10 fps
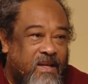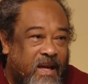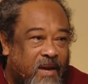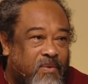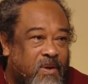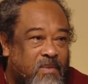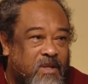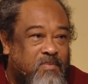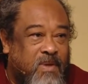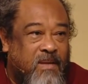The effort
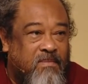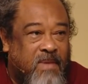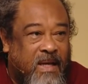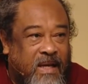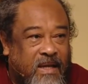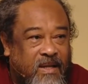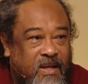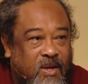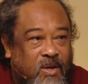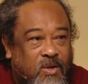must be made
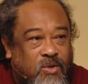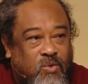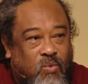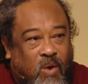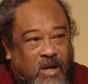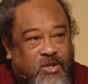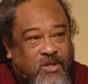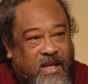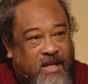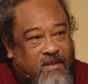to
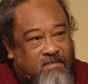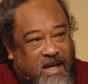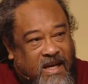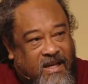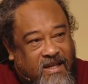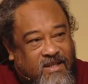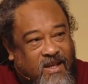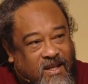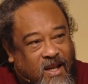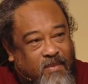watch that the mind is
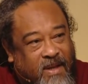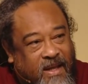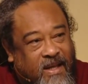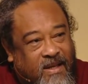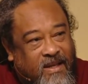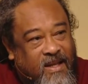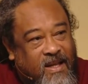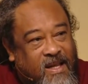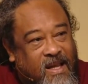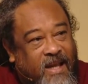not coming in
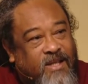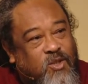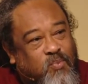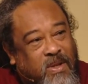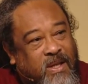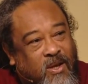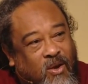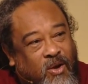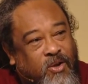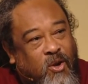and
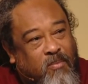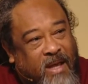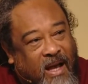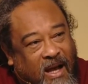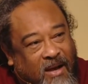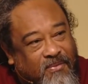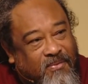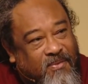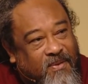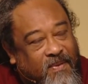speaking on your
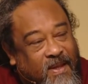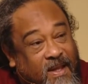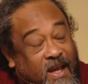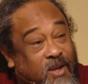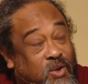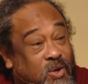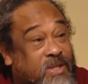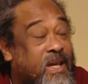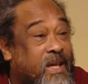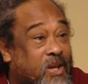behalf, and you're
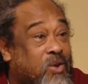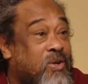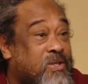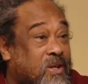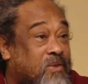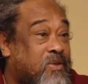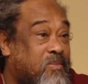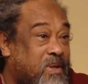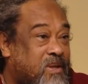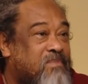taking yourself
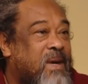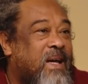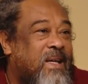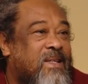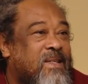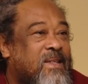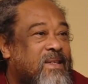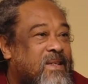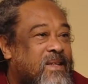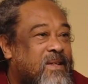to be the mind.
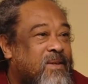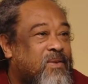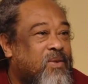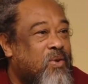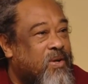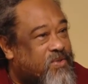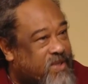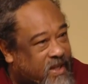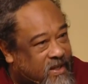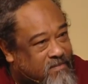You are
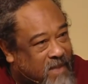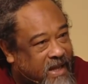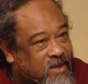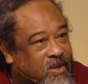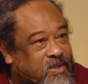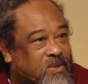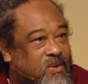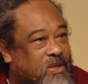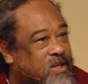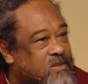seeing mind
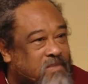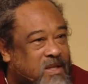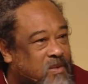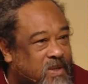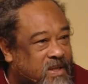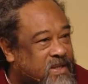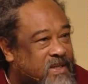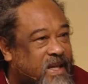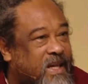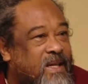also. It doesn't matter what it
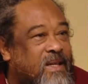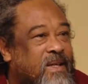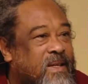say.